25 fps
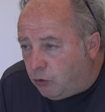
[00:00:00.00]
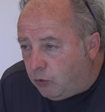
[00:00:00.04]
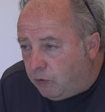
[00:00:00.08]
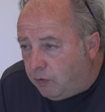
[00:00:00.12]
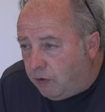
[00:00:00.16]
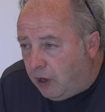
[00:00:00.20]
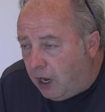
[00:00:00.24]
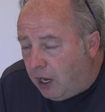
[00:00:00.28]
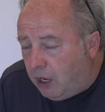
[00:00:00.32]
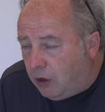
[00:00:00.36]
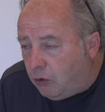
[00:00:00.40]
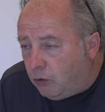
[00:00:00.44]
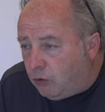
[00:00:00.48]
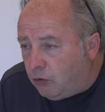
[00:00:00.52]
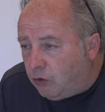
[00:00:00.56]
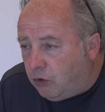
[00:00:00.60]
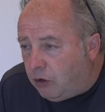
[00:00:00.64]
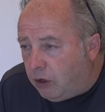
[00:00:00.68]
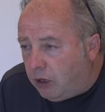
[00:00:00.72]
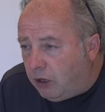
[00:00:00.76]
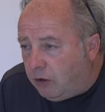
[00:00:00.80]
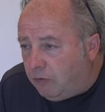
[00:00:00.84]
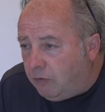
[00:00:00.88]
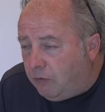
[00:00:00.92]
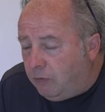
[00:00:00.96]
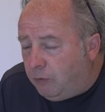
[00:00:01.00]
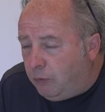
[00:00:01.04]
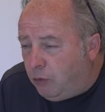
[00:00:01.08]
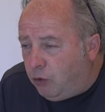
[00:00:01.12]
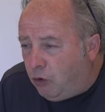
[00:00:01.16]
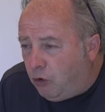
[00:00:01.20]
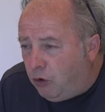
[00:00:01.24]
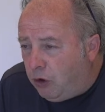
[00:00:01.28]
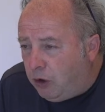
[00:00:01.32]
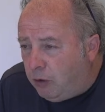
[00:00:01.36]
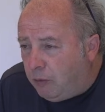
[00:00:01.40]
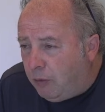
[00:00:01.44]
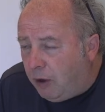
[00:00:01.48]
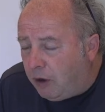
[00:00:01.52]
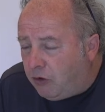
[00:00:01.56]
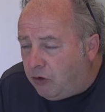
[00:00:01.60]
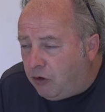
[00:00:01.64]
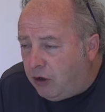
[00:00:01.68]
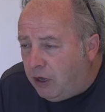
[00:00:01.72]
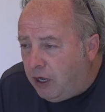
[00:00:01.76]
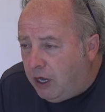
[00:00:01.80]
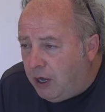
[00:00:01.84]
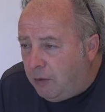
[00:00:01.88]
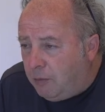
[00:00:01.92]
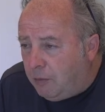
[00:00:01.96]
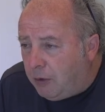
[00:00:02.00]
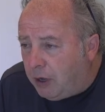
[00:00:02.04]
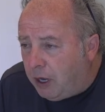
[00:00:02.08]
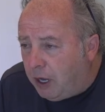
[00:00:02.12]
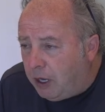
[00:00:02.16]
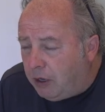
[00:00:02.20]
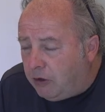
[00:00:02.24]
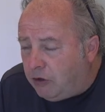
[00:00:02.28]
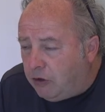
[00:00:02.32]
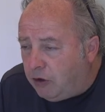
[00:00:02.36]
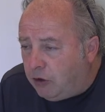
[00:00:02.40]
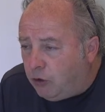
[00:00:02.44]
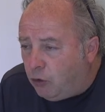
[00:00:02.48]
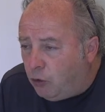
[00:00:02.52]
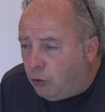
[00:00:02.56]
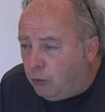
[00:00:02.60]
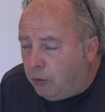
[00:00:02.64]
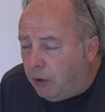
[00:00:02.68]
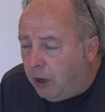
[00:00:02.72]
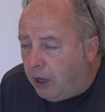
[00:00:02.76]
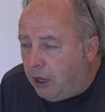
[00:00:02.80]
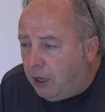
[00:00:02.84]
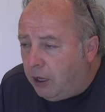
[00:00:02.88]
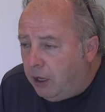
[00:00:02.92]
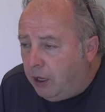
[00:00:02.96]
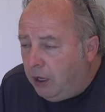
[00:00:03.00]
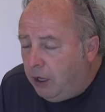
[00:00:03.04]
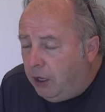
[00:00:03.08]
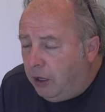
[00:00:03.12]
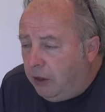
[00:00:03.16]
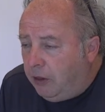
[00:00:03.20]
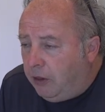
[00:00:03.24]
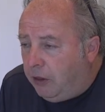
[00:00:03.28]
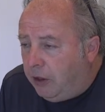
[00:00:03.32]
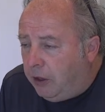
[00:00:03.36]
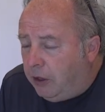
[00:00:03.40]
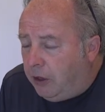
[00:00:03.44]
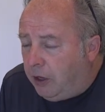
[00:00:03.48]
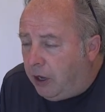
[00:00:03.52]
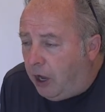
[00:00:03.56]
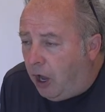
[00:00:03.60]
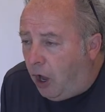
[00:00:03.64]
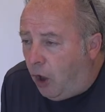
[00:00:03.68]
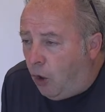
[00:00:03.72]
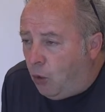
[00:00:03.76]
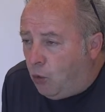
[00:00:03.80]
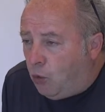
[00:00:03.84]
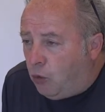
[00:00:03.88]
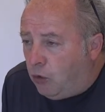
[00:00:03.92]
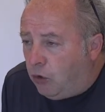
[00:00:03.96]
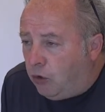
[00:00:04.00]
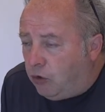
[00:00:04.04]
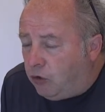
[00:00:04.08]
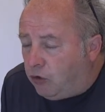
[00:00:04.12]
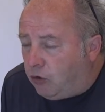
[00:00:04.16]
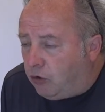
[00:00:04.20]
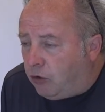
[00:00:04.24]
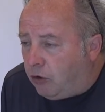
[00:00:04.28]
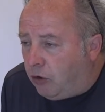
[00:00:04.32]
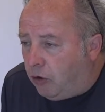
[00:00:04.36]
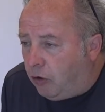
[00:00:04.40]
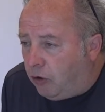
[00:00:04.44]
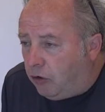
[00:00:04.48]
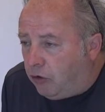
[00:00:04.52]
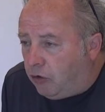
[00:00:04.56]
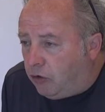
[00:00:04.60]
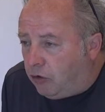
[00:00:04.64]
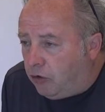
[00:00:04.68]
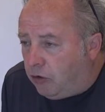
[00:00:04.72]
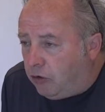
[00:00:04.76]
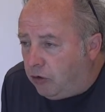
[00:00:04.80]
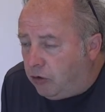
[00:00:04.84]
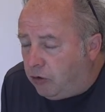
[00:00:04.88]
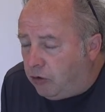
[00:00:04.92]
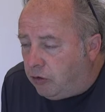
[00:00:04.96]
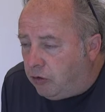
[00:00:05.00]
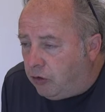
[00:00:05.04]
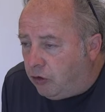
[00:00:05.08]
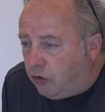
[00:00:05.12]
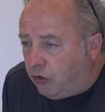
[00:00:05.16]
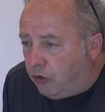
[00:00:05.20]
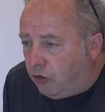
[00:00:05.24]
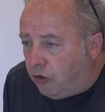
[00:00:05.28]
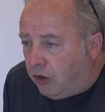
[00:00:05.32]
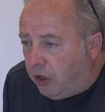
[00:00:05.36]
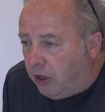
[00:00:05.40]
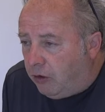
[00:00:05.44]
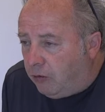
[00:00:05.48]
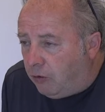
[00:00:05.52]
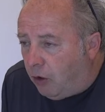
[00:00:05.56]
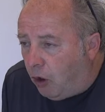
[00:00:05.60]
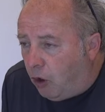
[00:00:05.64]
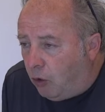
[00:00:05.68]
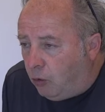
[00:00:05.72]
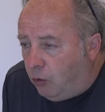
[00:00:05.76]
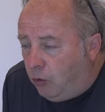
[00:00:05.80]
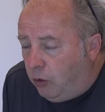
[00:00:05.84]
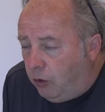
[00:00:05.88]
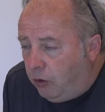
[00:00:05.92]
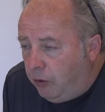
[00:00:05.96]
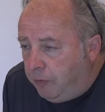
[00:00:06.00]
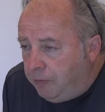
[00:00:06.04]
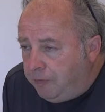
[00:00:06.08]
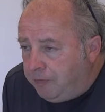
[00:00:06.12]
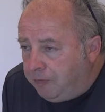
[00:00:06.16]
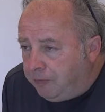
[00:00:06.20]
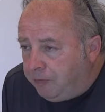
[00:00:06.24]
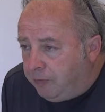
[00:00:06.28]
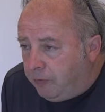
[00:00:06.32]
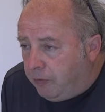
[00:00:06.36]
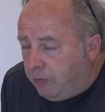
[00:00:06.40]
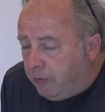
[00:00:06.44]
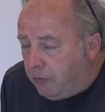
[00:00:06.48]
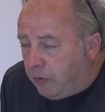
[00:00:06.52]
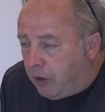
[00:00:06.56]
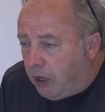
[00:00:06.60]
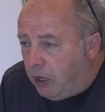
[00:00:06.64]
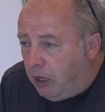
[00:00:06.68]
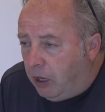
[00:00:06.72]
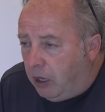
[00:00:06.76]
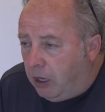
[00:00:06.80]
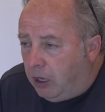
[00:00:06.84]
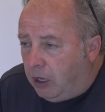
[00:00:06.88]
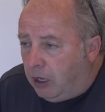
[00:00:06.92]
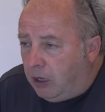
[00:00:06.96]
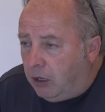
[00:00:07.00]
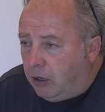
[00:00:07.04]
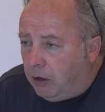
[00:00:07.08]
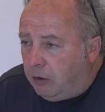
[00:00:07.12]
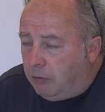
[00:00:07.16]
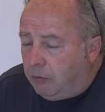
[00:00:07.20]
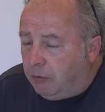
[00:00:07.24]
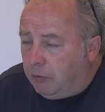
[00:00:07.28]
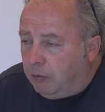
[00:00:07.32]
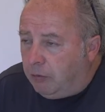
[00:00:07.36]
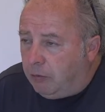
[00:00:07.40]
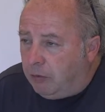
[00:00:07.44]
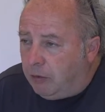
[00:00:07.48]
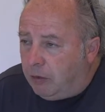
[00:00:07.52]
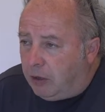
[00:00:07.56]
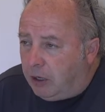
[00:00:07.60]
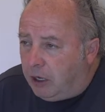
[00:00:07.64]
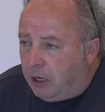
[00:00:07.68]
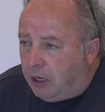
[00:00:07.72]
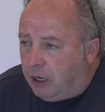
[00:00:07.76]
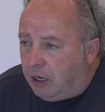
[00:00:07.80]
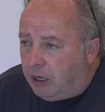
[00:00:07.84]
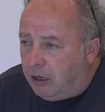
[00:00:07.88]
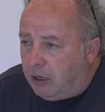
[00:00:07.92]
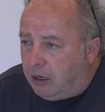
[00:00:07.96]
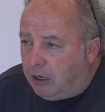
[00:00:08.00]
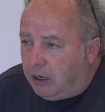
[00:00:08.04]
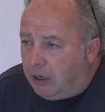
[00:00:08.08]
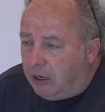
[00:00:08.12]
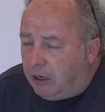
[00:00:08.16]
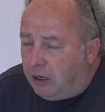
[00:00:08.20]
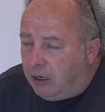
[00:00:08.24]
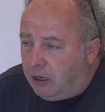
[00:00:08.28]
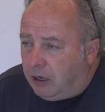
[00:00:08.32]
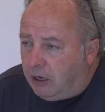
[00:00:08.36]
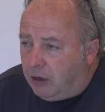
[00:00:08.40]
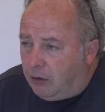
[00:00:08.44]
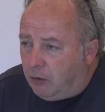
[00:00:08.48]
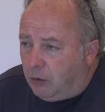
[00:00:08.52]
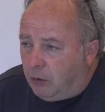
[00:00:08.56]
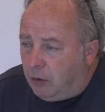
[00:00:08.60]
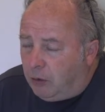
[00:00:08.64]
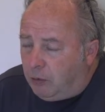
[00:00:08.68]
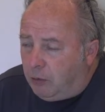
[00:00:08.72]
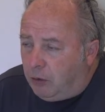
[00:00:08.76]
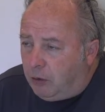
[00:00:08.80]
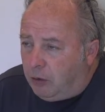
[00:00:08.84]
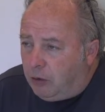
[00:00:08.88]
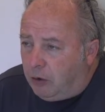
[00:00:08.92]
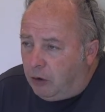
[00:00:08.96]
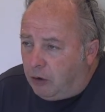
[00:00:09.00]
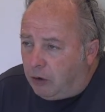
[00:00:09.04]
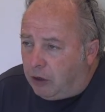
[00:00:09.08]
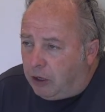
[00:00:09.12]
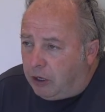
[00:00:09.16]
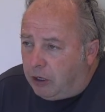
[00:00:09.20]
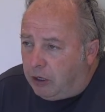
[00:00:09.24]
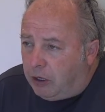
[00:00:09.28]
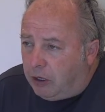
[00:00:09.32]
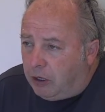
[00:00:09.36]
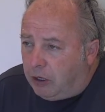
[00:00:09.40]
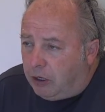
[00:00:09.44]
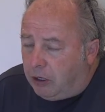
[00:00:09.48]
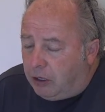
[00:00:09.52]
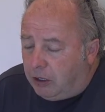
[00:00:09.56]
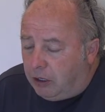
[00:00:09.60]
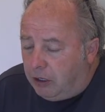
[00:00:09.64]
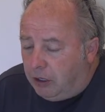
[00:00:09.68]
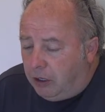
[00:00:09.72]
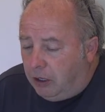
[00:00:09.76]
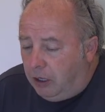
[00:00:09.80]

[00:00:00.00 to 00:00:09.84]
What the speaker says: with landlords, so they've pretty much eliminated all but the owner's cost to zero. And then when we're looking at